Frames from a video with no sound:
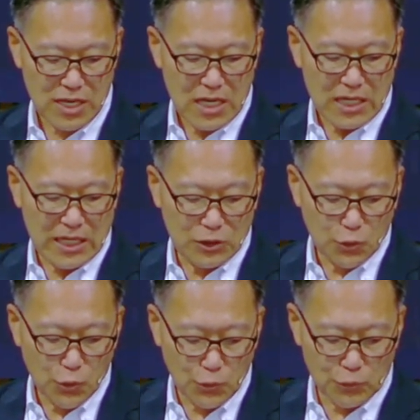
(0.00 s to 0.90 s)
In
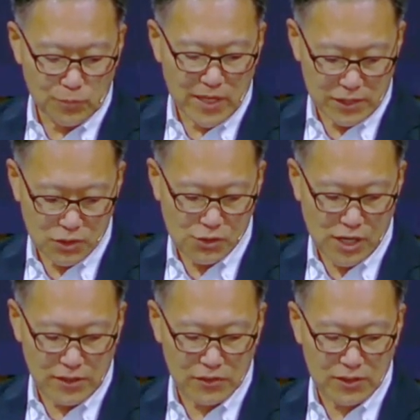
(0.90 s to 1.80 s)
whom that is
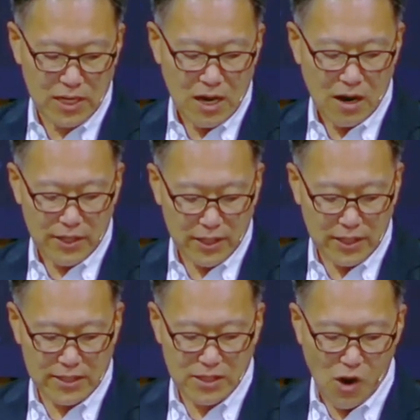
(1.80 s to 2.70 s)
Christ are
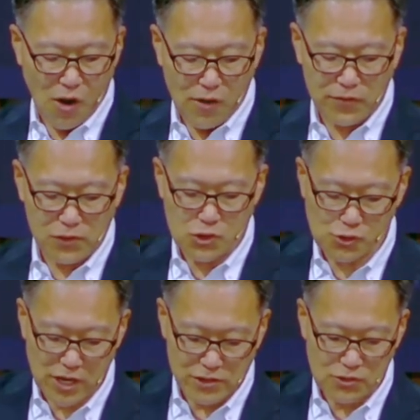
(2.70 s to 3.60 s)
hidden all the
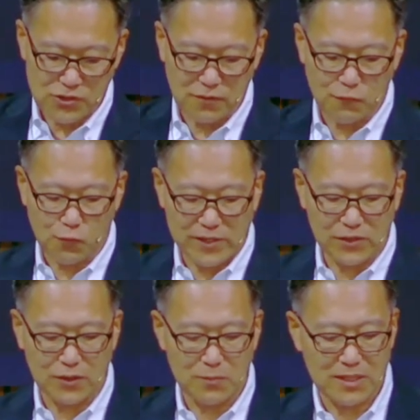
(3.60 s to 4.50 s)
treasures of
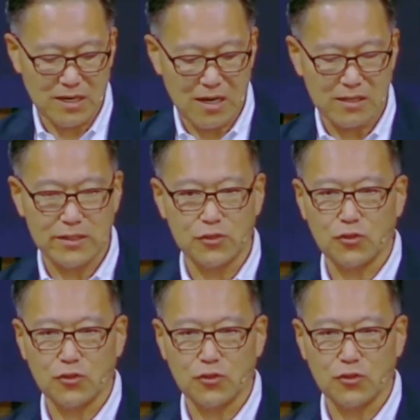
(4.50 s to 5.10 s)
wisdom and knowledge.